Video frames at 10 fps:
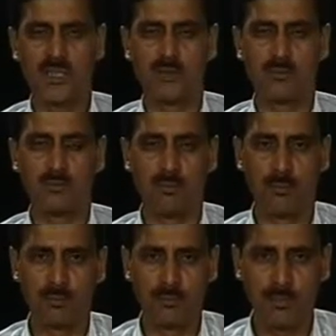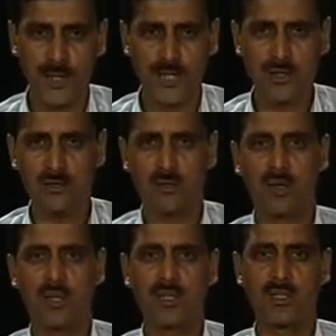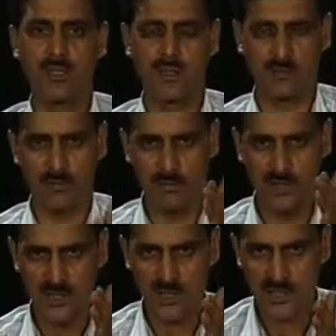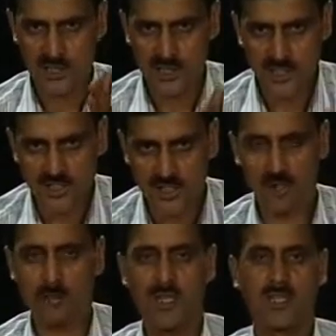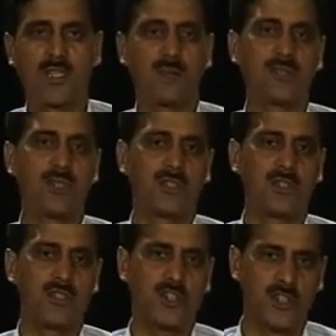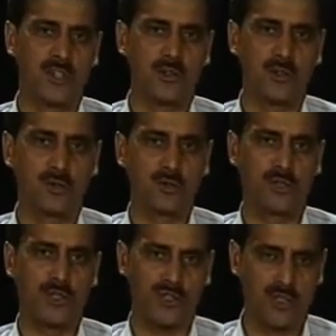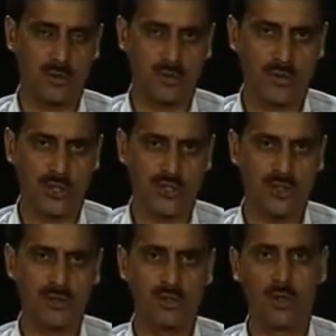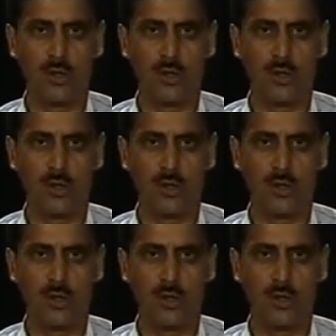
breaks occur within the structural part of the gene during translocations